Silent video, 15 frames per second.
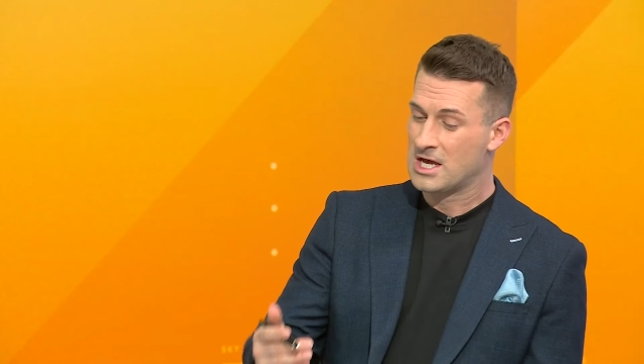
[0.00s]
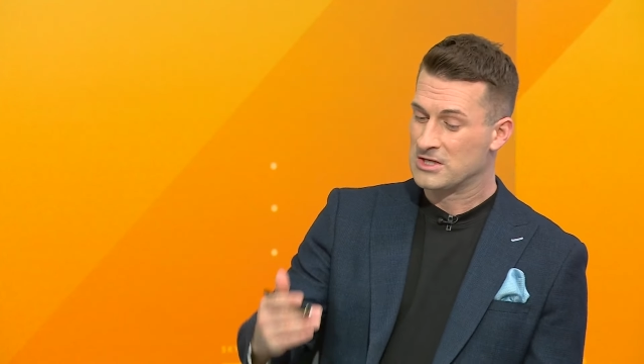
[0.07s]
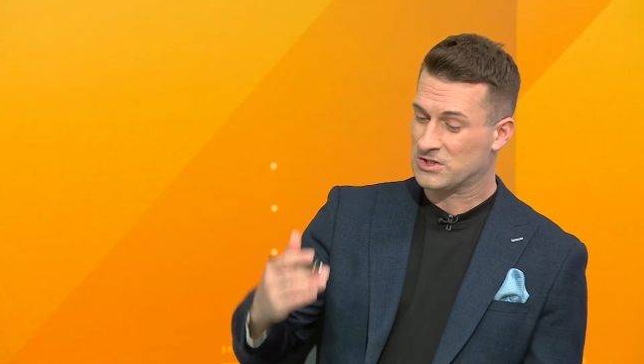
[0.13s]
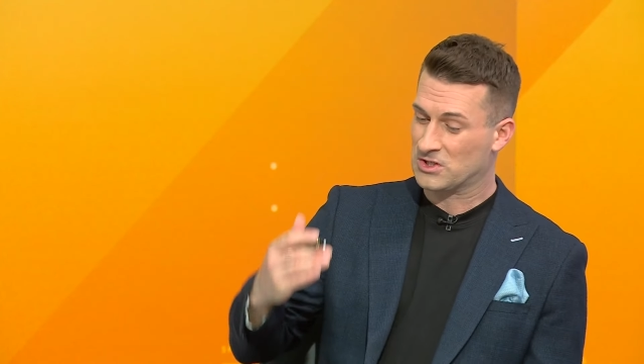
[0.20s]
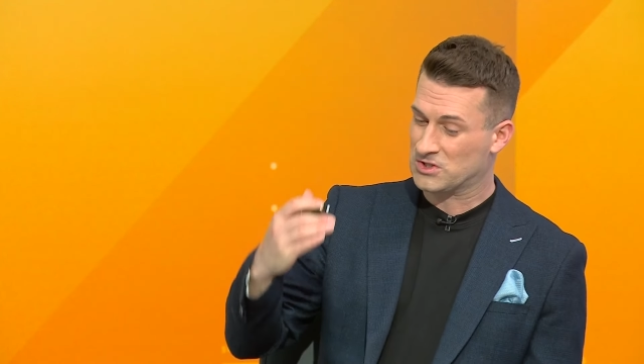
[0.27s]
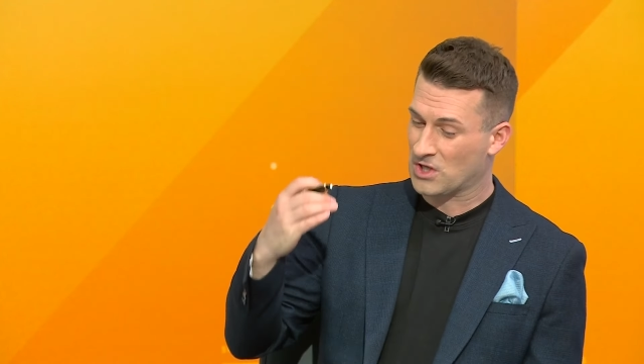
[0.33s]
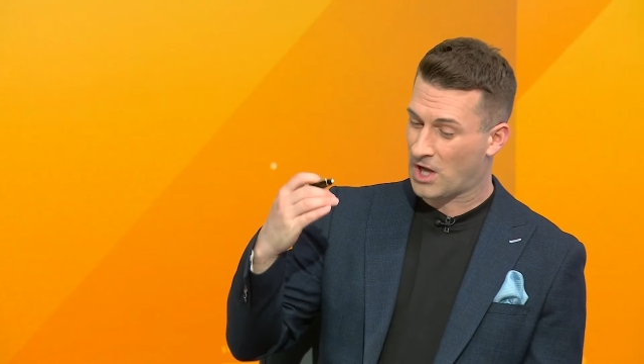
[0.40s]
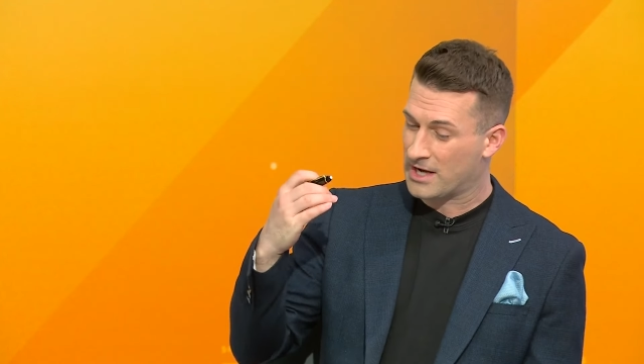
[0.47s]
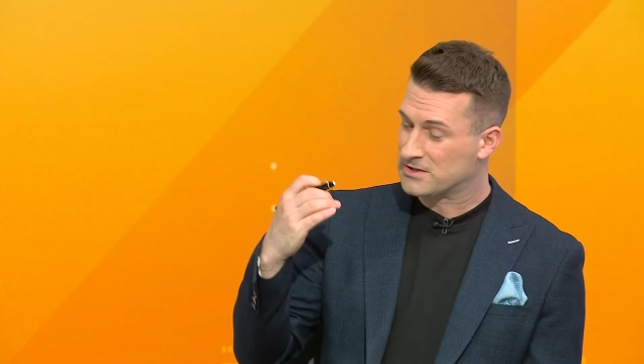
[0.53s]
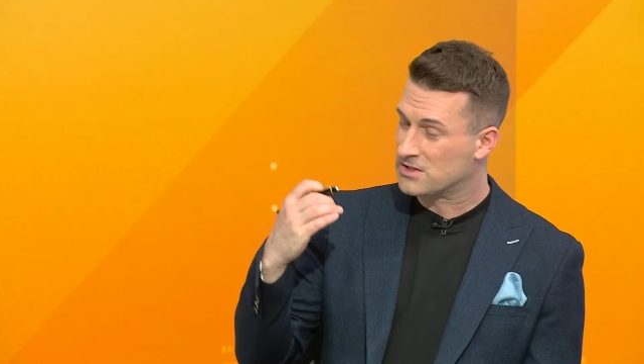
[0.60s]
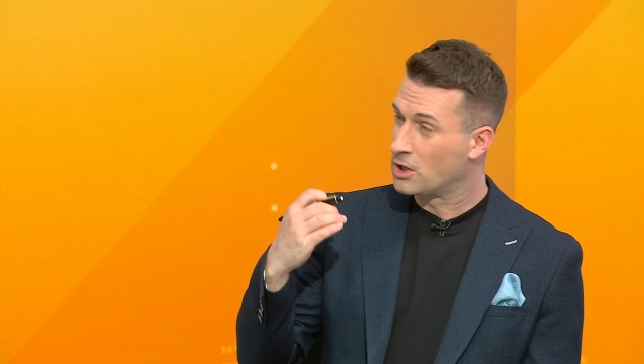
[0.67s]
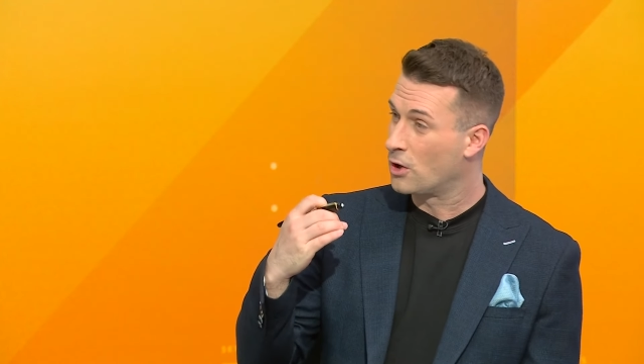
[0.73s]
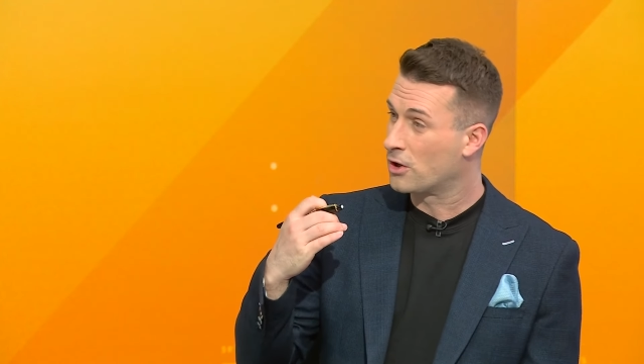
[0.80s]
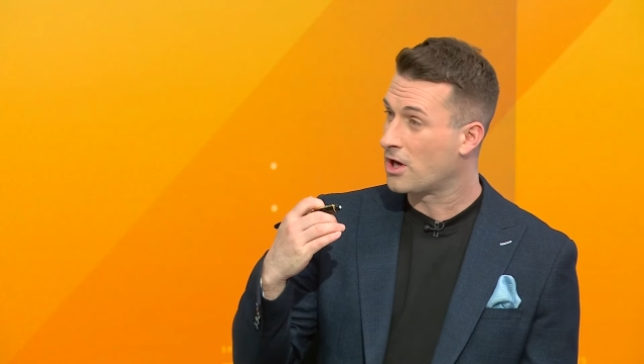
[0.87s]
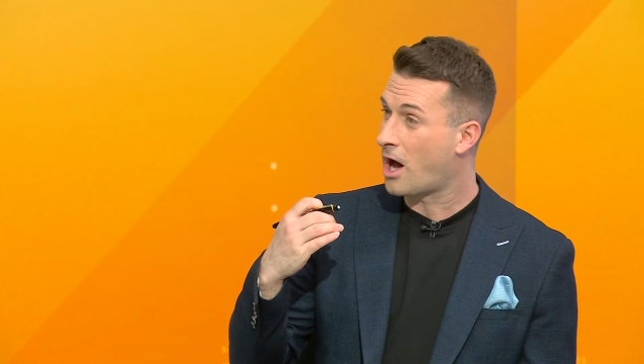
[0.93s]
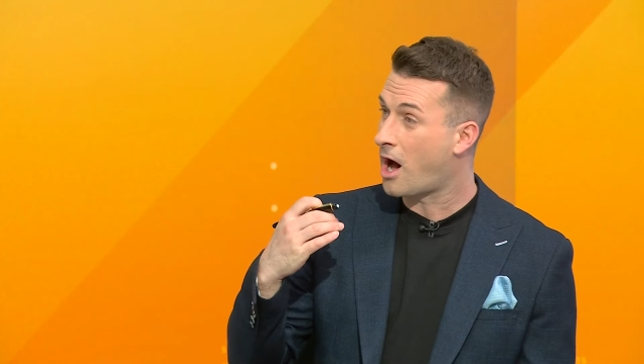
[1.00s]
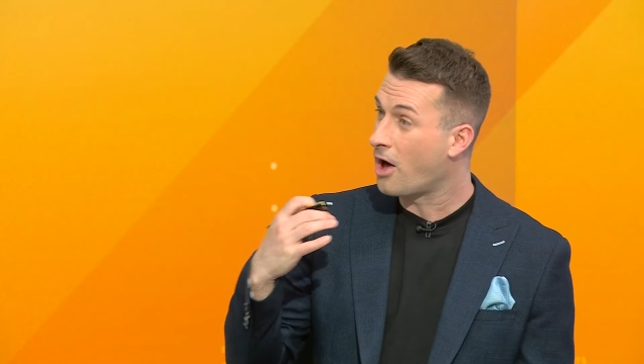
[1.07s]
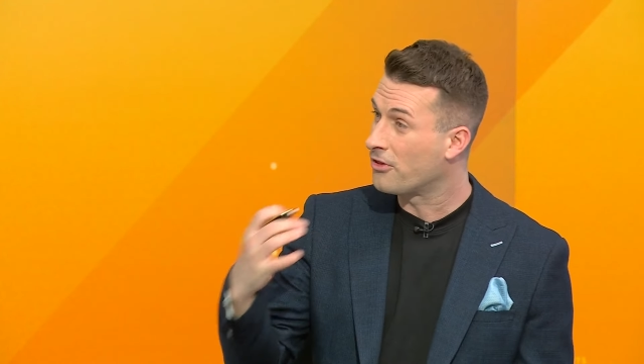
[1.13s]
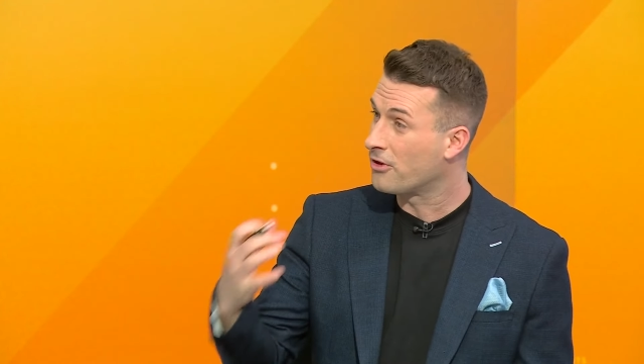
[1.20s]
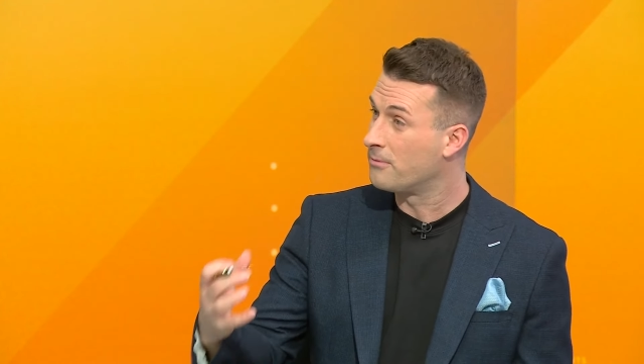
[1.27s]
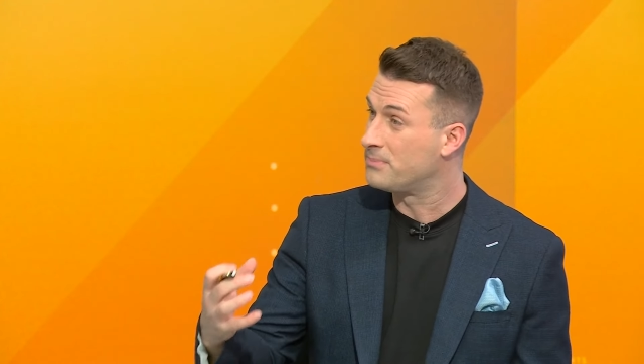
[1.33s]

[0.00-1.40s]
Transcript: decide to look at other